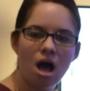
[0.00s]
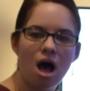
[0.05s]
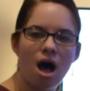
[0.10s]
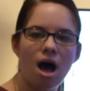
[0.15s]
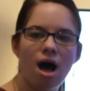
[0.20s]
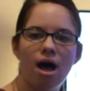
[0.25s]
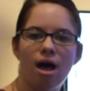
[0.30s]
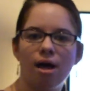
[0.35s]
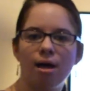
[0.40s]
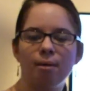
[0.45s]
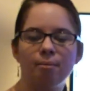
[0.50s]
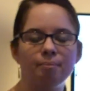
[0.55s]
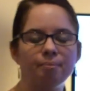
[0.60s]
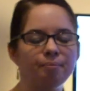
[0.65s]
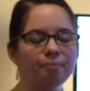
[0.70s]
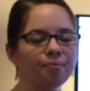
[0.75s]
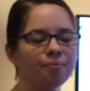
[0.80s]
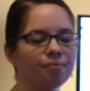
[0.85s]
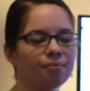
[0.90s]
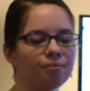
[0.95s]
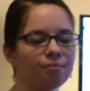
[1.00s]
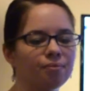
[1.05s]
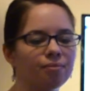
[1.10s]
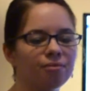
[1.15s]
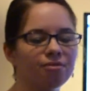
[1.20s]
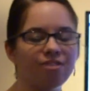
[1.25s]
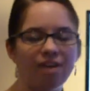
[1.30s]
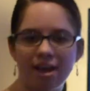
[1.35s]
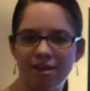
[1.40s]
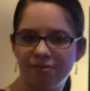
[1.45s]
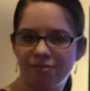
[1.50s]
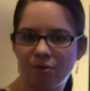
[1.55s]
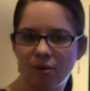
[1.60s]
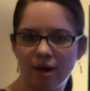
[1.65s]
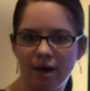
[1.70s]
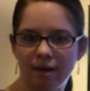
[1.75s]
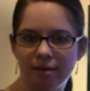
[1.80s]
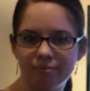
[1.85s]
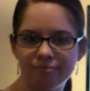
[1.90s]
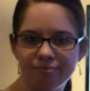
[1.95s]
fight
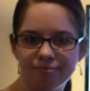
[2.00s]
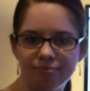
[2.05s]
for it.